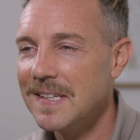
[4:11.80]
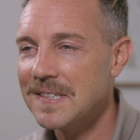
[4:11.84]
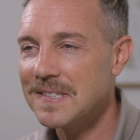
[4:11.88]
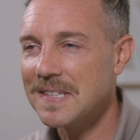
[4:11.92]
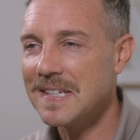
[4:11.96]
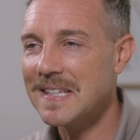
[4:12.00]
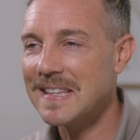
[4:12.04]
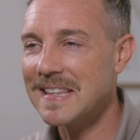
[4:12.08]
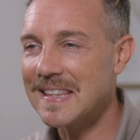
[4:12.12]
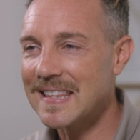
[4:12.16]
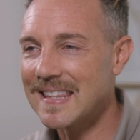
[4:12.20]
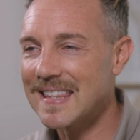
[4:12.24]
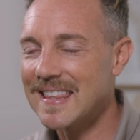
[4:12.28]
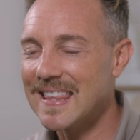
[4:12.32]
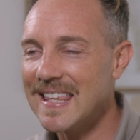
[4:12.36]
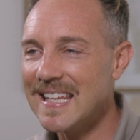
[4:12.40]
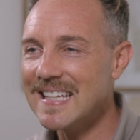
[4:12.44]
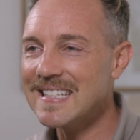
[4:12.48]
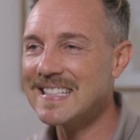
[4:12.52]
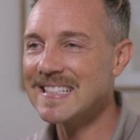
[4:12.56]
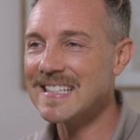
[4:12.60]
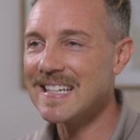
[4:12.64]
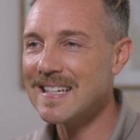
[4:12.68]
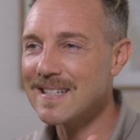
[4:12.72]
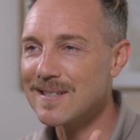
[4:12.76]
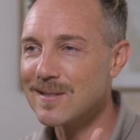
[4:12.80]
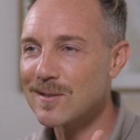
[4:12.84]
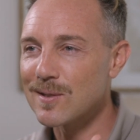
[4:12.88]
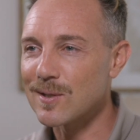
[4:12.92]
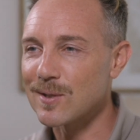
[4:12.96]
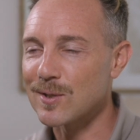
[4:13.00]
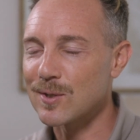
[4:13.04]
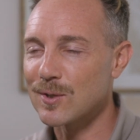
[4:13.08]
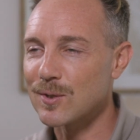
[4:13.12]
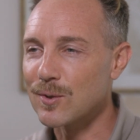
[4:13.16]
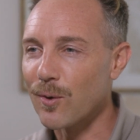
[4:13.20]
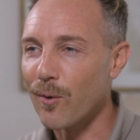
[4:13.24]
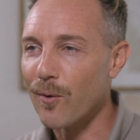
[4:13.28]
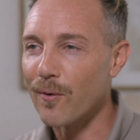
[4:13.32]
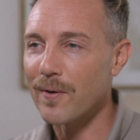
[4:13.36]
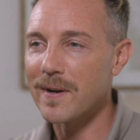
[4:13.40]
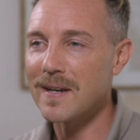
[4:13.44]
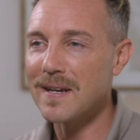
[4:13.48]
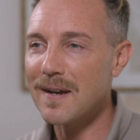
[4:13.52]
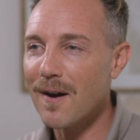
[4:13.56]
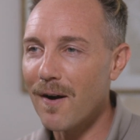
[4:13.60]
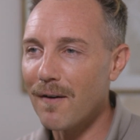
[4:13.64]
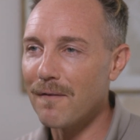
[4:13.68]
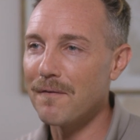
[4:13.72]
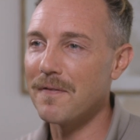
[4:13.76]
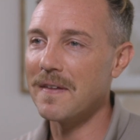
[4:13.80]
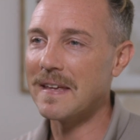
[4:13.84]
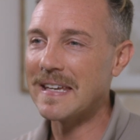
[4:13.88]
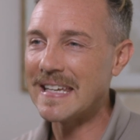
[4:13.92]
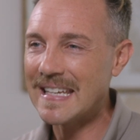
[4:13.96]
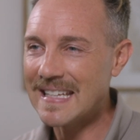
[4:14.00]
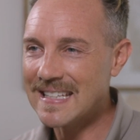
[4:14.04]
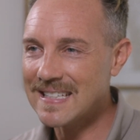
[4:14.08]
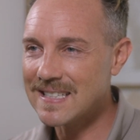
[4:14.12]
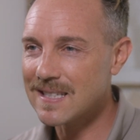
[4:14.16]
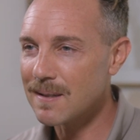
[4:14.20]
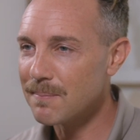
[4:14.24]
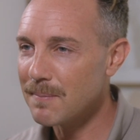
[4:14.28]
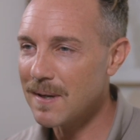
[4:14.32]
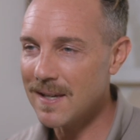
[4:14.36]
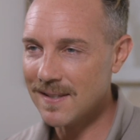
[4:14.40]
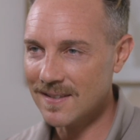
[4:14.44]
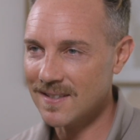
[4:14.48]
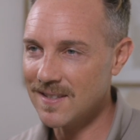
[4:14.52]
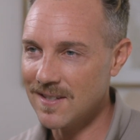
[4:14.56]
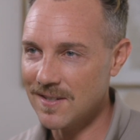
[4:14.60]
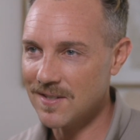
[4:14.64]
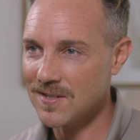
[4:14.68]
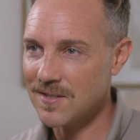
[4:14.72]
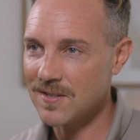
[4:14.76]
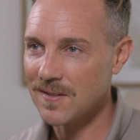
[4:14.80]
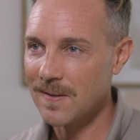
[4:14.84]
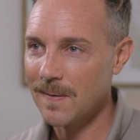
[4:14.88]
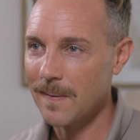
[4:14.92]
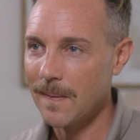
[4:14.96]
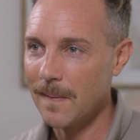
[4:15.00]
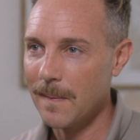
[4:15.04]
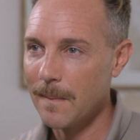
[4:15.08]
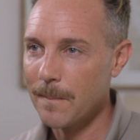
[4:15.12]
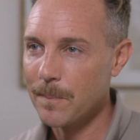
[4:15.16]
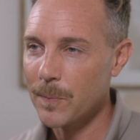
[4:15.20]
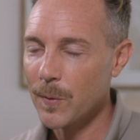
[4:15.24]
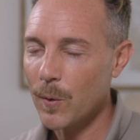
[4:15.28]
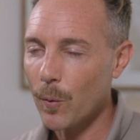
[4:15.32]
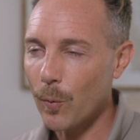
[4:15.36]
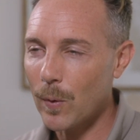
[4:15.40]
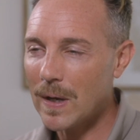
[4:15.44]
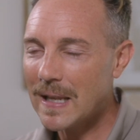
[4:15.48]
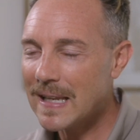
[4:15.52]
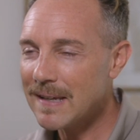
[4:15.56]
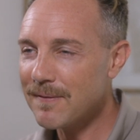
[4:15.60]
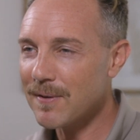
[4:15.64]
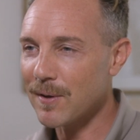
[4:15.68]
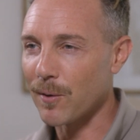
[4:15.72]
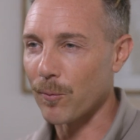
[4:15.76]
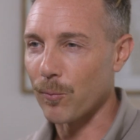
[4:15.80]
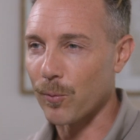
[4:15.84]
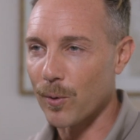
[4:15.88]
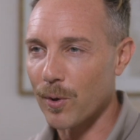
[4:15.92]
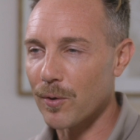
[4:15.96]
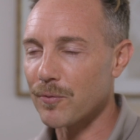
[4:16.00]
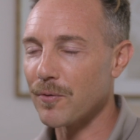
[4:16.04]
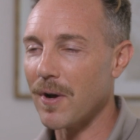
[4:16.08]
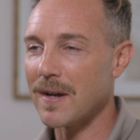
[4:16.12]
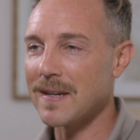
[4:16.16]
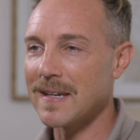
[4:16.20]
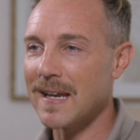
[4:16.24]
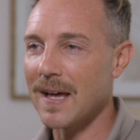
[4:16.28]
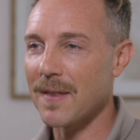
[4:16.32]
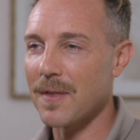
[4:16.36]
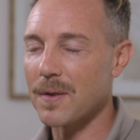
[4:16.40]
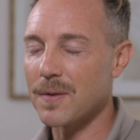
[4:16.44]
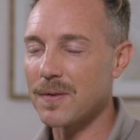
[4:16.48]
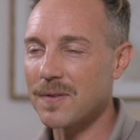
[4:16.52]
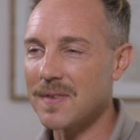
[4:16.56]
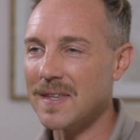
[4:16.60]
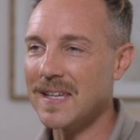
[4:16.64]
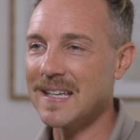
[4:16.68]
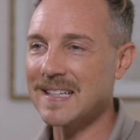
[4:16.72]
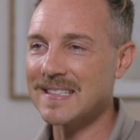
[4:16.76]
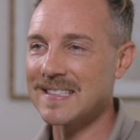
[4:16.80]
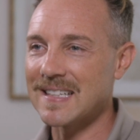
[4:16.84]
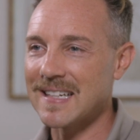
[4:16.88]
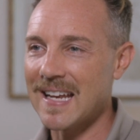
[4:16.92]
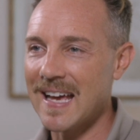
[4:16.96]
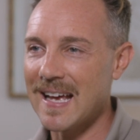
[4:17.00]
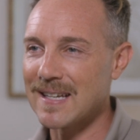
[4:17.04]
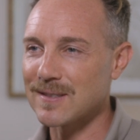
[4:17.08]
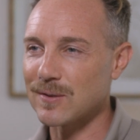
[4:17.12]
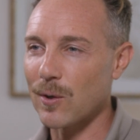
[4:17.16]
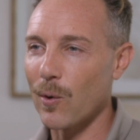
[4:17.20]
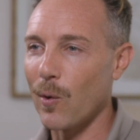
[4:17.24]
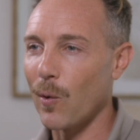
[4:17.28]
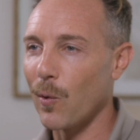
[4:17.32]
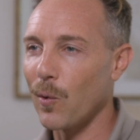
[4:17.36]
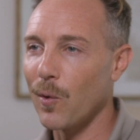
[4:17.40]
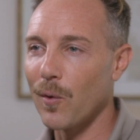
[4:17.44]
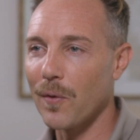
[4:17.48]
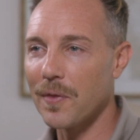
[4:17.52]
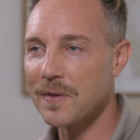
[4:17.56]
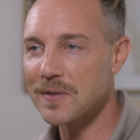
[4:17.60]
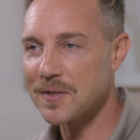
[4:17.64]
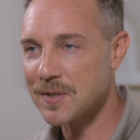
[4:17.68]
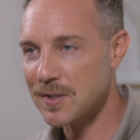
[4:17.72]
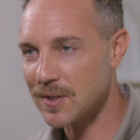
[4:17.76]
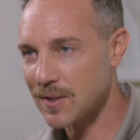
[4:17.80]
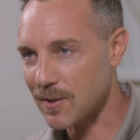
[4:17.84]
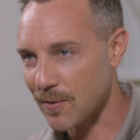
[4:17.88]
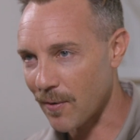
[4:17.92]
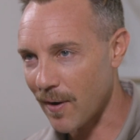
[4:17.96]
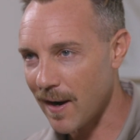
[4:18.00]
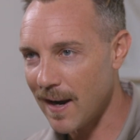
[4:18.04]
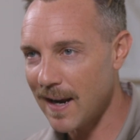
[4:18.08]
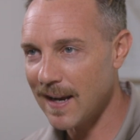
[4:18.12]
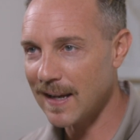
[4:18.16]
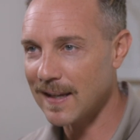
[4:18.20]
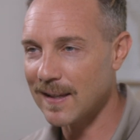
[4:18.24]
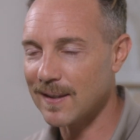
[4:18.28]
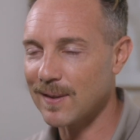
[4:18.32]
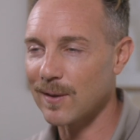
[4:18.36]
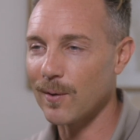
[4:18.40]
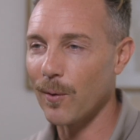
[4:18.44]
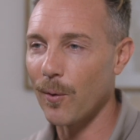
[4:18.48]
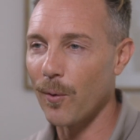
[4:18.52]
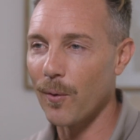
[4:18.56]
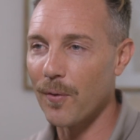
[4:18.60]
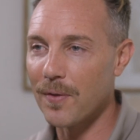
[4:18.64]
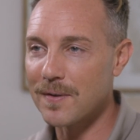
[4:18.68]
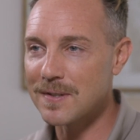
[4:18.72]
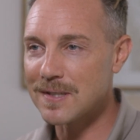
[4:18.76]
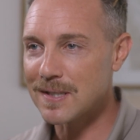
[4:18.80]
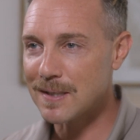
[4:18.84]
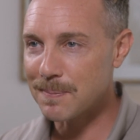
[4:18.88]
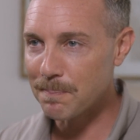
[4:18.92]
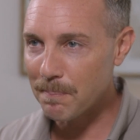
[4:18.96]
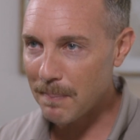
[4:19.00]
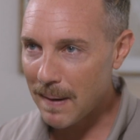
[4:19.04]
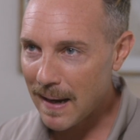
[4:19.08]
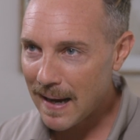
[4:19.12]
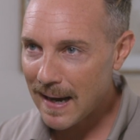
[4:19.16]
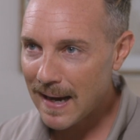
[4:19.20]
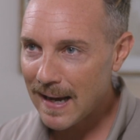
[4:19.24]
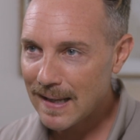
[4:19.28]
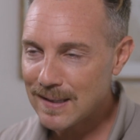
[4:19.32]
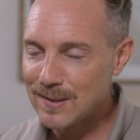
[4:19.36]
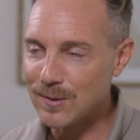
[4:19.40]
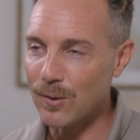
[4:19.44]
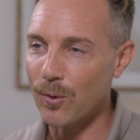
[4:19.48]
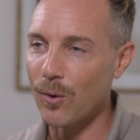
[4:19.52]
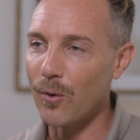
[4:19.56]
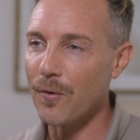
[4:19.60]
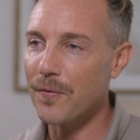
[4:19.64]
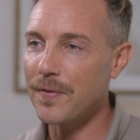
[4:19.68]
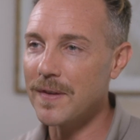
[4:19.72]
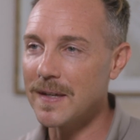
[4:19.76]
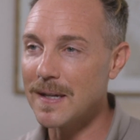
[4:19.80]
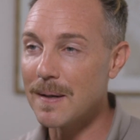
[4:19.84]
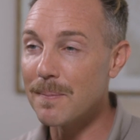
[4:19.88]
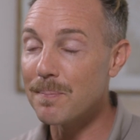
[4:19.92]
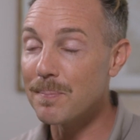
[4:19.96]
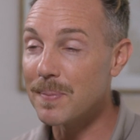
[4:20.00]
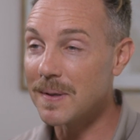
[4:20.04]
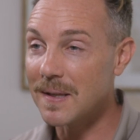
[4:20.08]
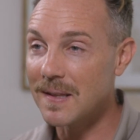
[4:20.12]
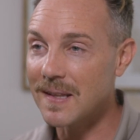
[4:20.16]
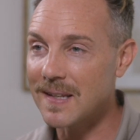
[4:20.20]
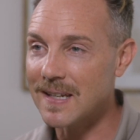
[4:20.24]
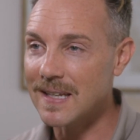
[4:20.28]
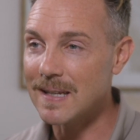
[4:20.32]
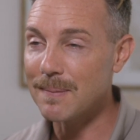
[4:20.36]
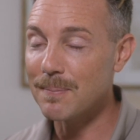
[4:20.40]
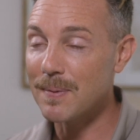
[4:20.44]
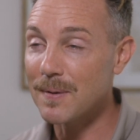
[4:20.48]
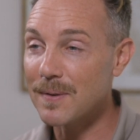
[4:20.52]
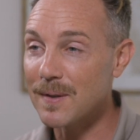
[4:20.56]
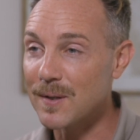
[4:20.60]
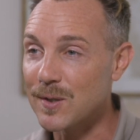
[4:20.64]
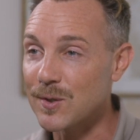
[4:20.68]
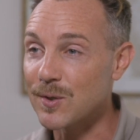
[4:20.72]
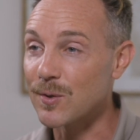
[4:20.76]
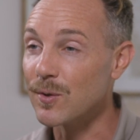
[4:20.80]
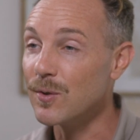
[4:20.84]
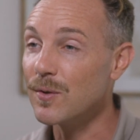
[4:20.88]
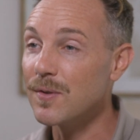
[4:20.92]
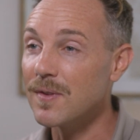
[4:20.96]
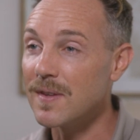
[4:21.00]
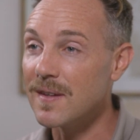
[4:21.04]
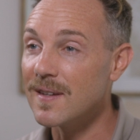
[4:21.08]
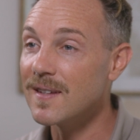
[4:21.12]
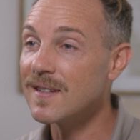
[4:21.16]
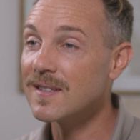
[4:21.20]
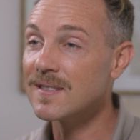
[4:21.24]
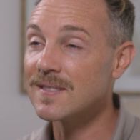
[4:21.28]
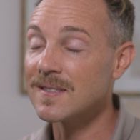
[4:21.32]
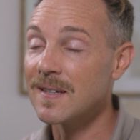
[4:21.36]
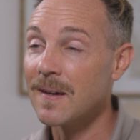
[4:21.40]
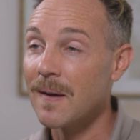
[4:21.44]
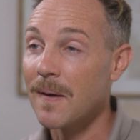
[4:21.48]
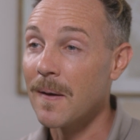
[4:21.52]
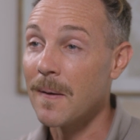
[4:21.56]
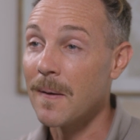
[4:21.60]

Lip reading: You see, this is the story of the Easter message. We live in a world right now that thinks it has all the strength, all the smarts, all the ability, but the truth is,